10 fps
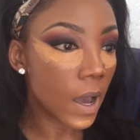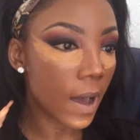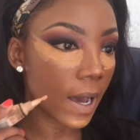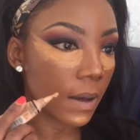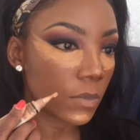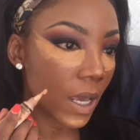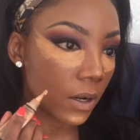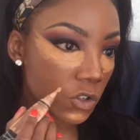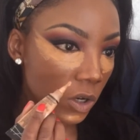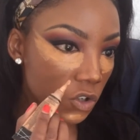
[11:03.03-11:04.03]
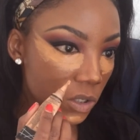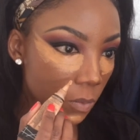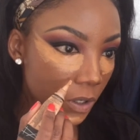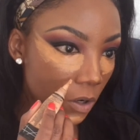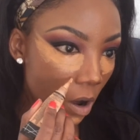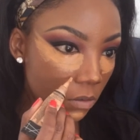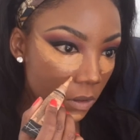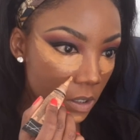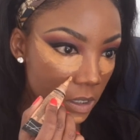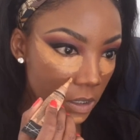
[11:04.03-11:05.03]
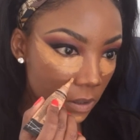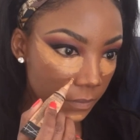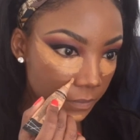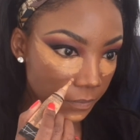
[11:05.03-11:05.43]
I literally just put it on this